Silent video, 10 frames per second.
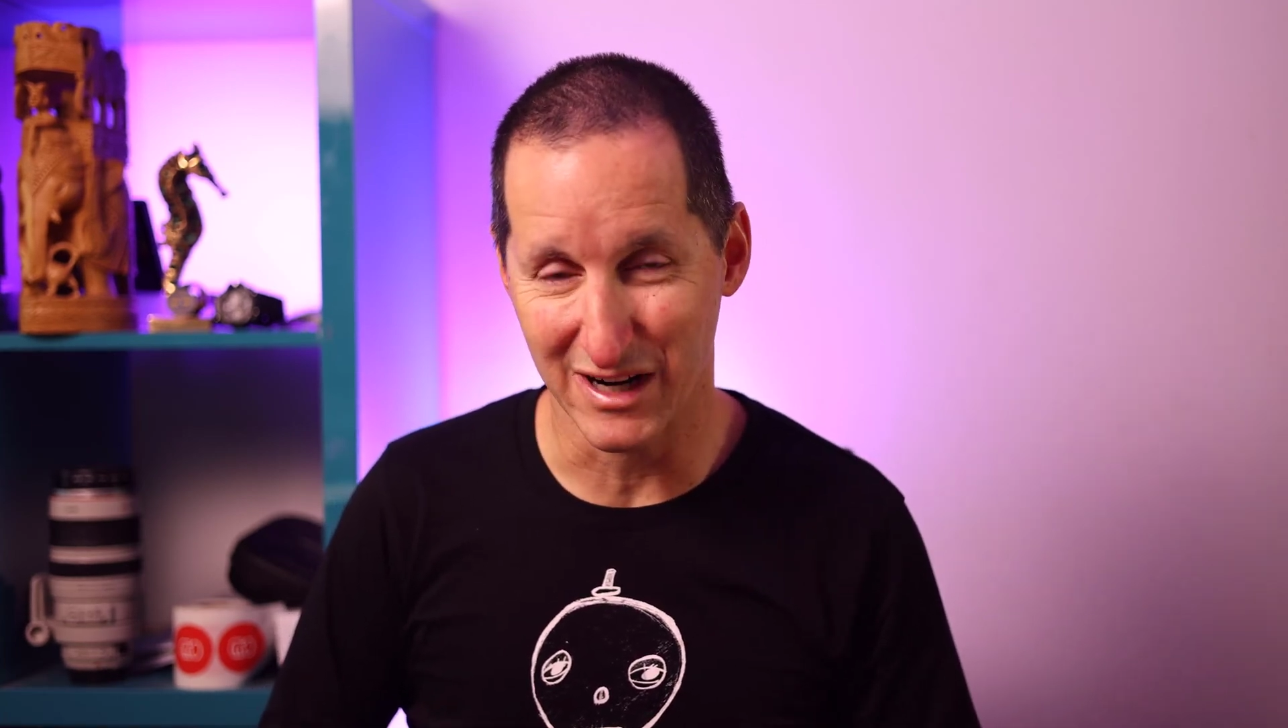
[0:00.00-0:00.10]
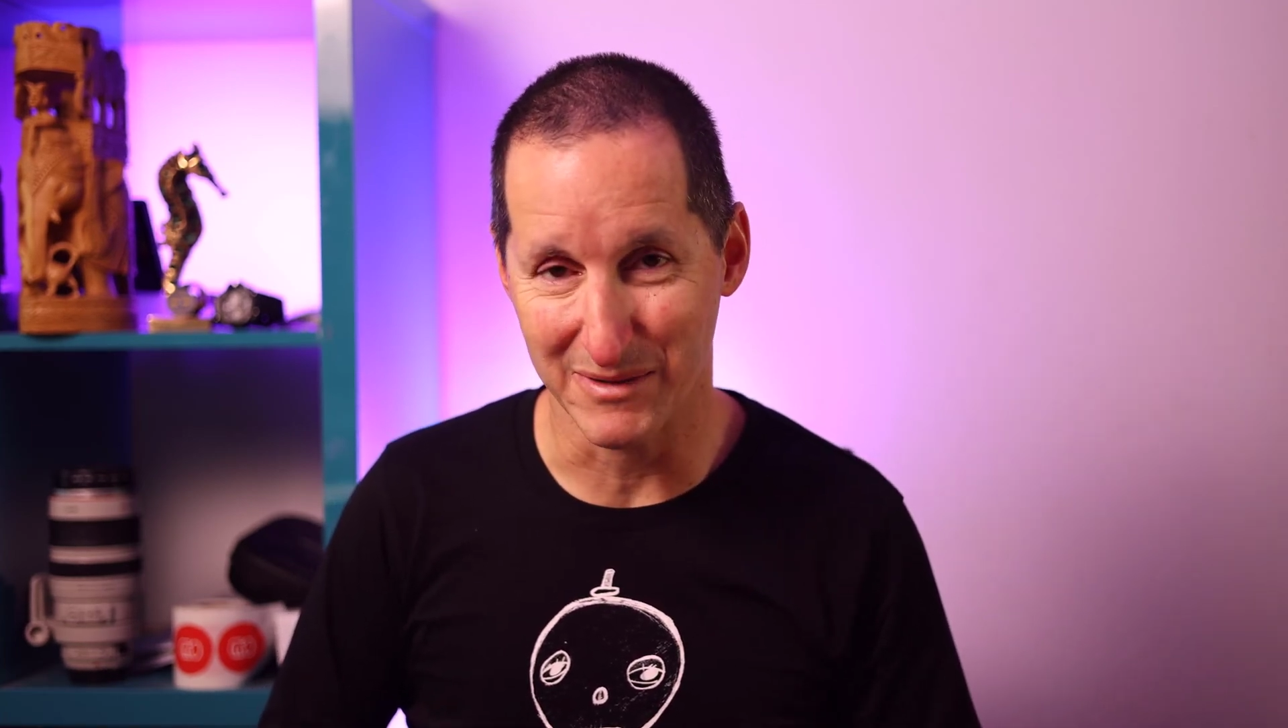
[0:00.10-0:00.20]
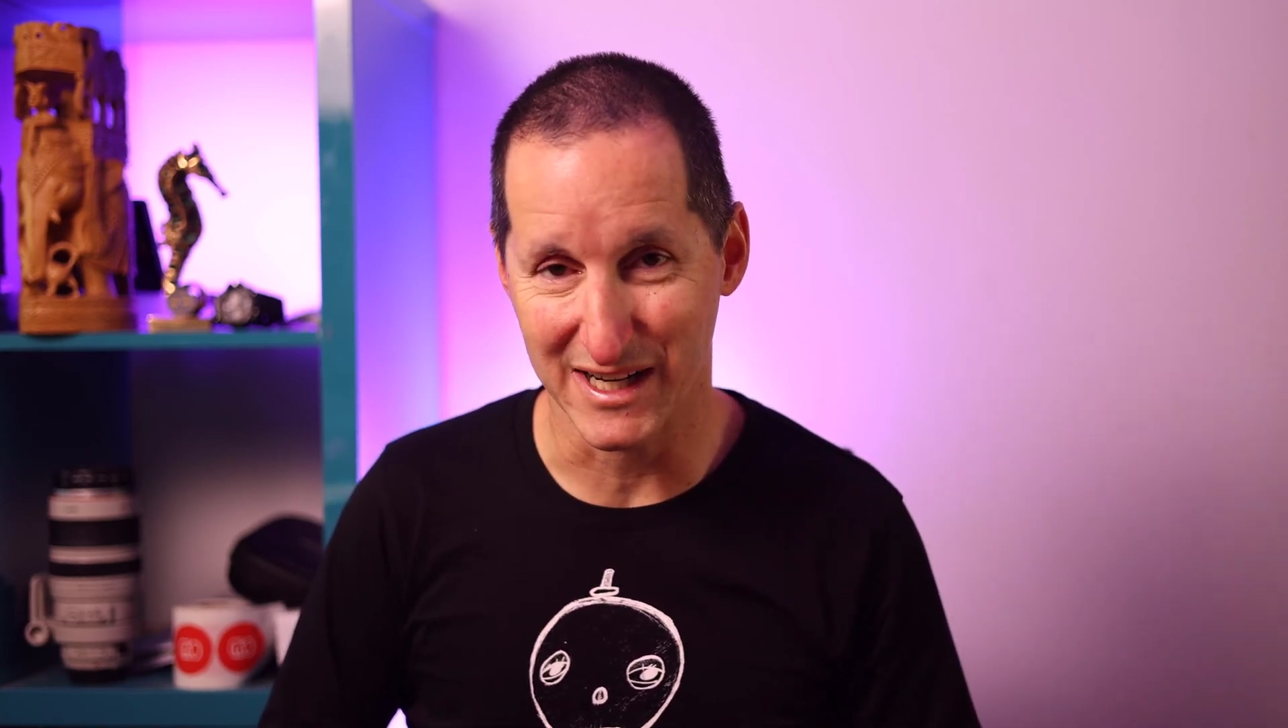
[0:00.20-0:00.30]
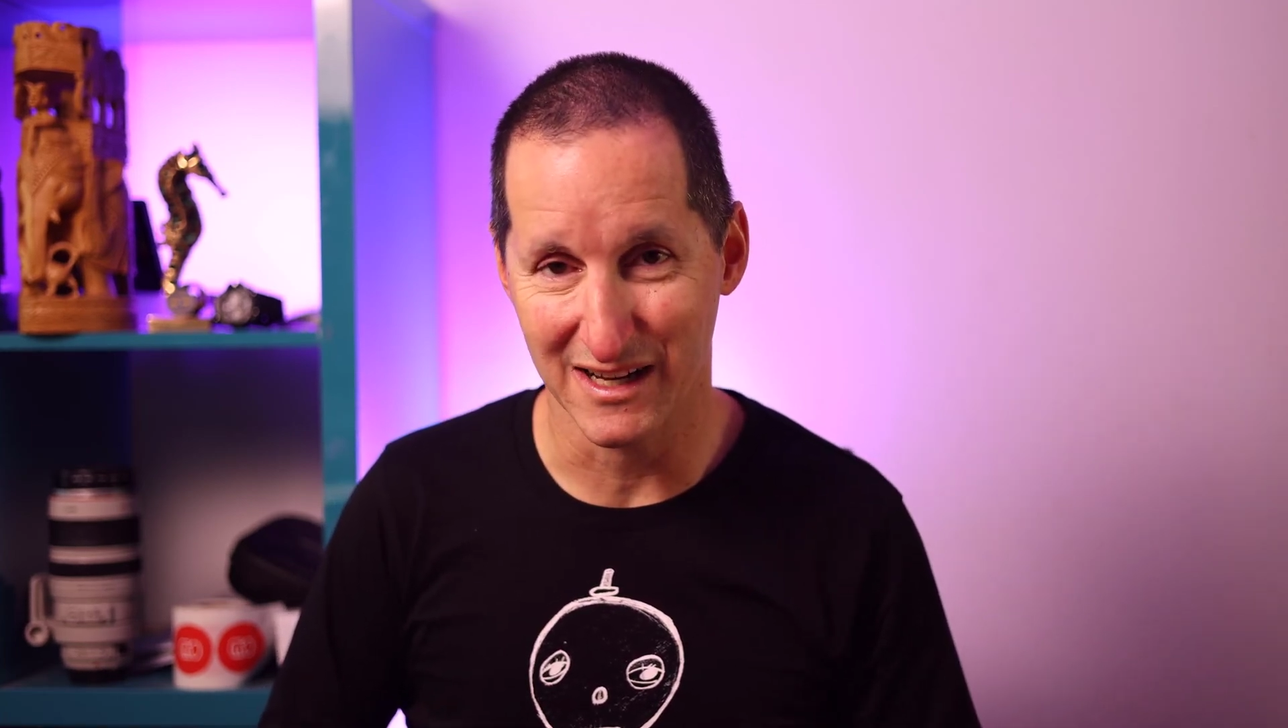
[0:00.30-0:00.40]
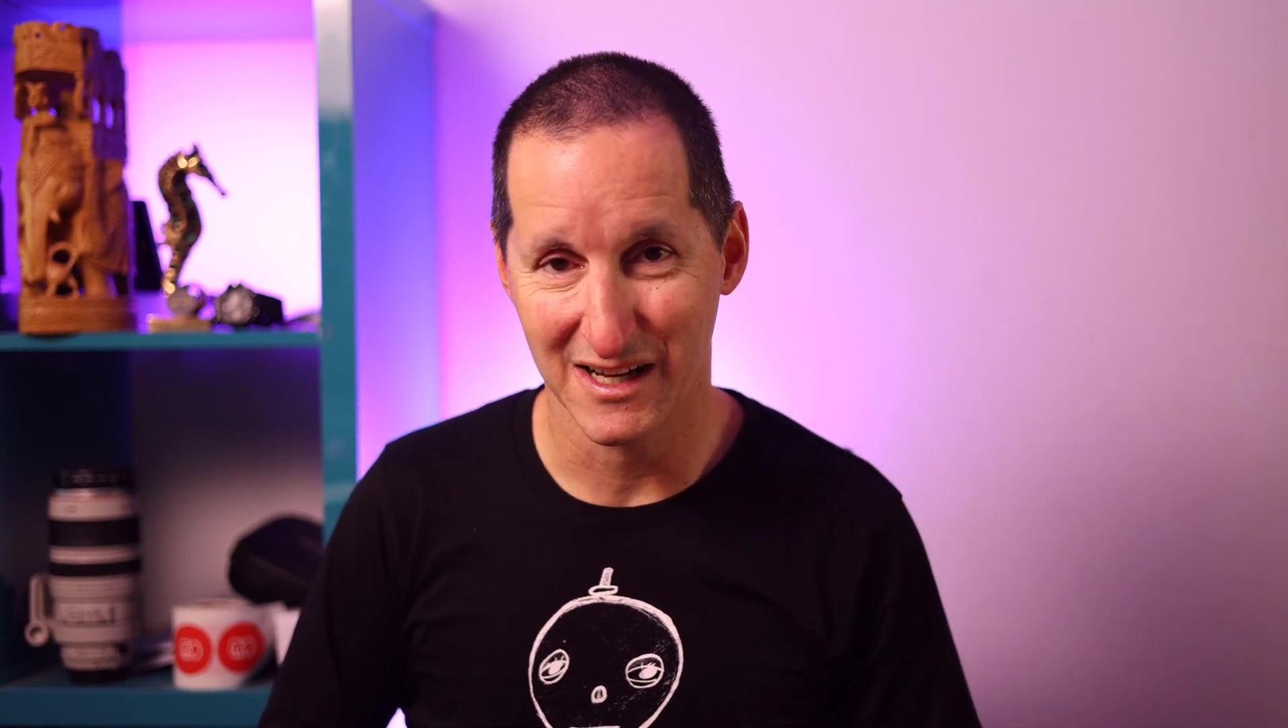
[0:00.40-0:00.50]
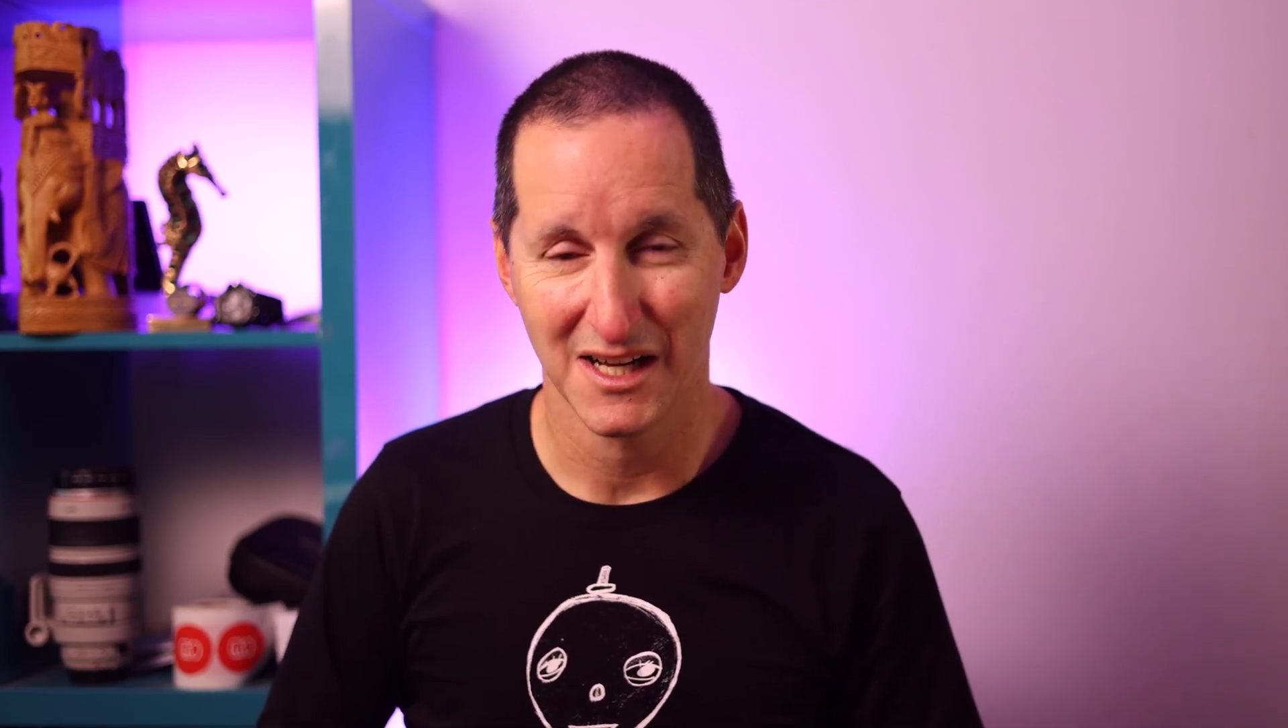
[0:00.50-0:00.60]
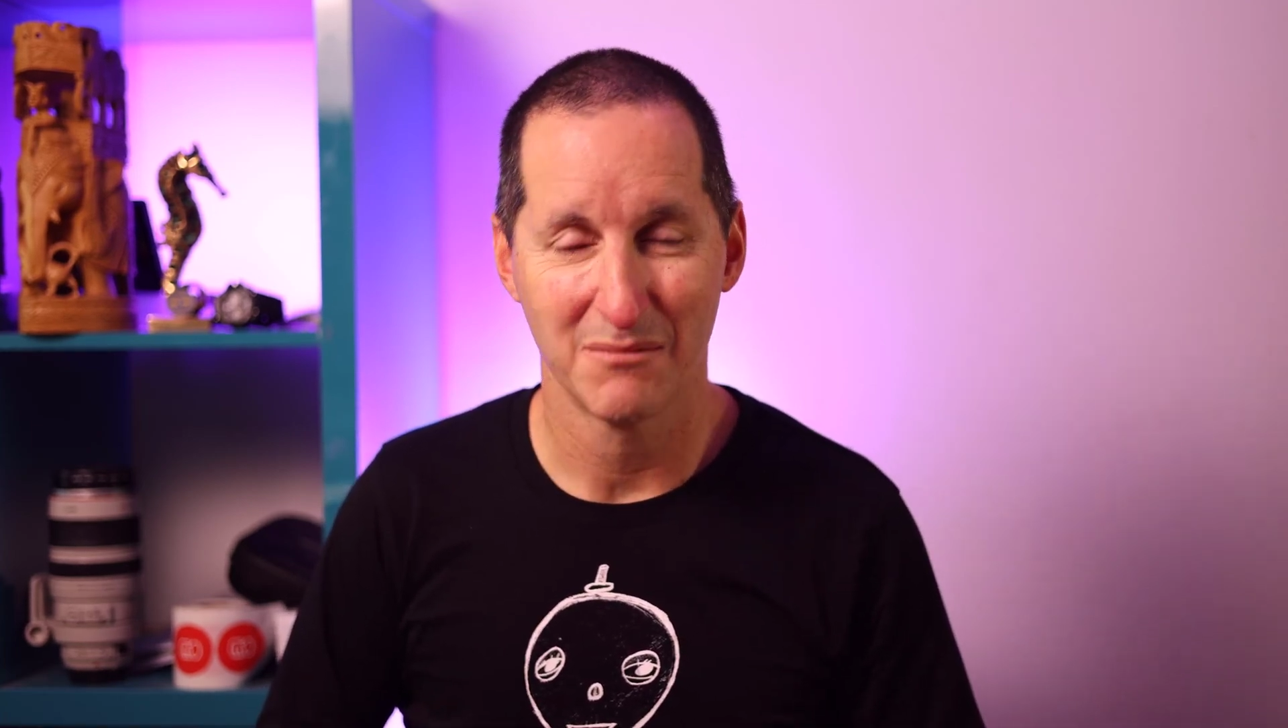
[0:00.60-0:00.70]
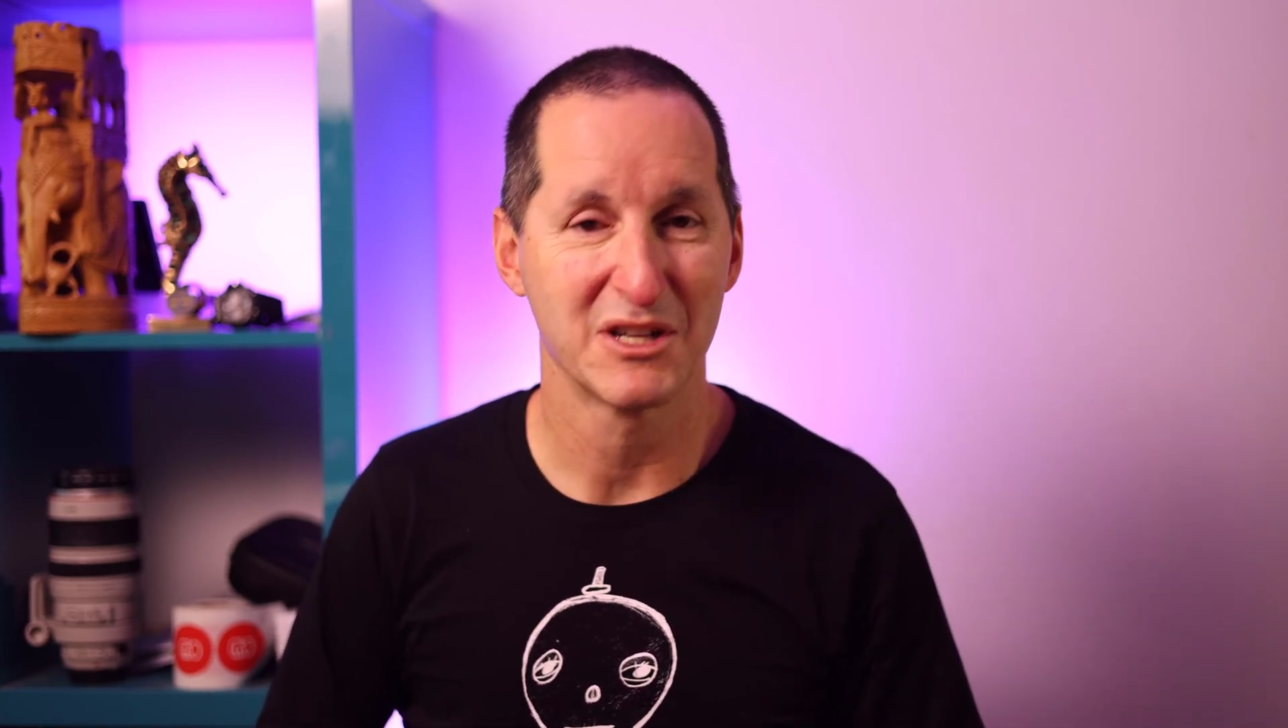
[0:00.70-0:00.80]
parameter